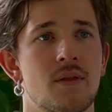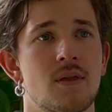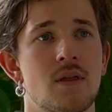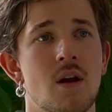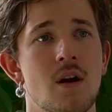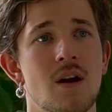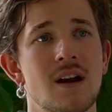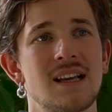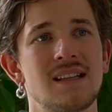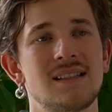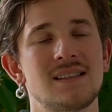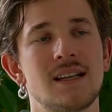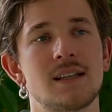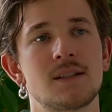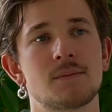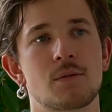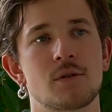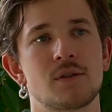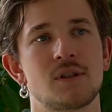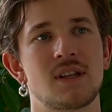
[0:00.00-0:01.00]

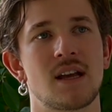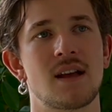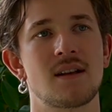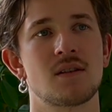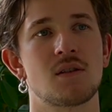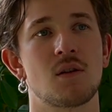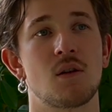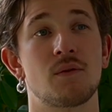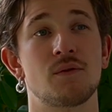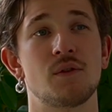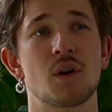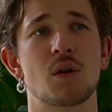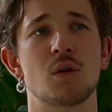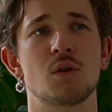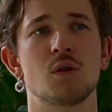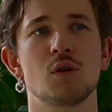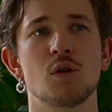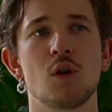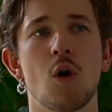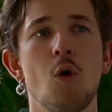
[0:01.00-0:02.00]
36% of the
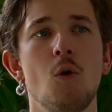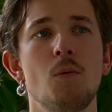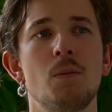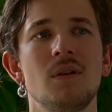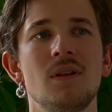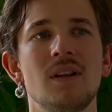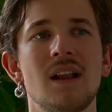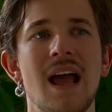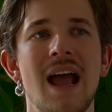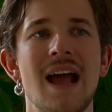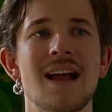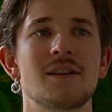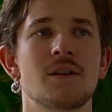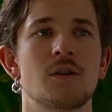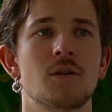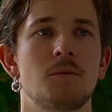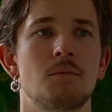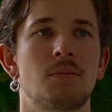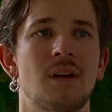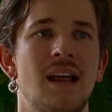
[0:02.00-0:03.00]
global
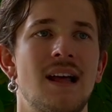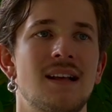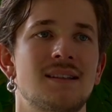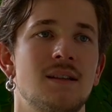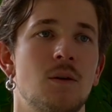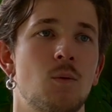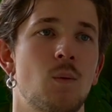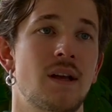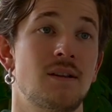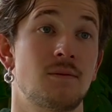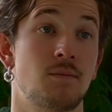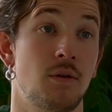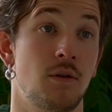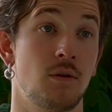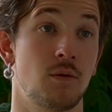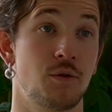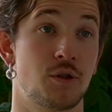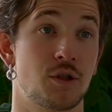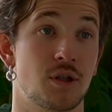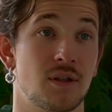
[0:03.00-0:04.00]
annual plastic waste
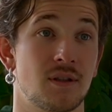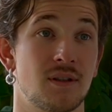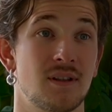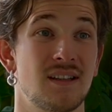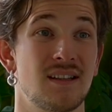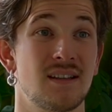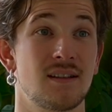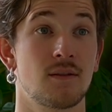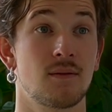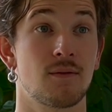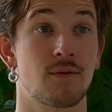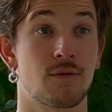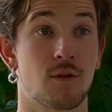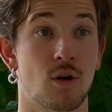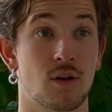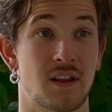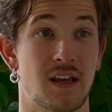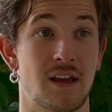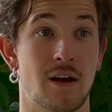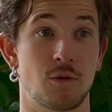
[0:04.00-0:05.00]
pollution
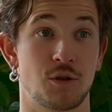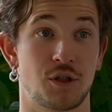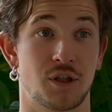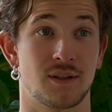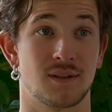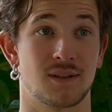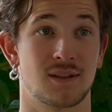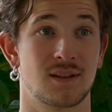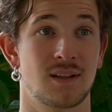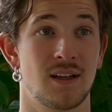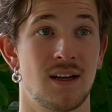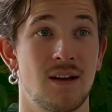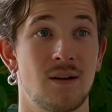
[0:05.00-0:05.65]
for the oceans.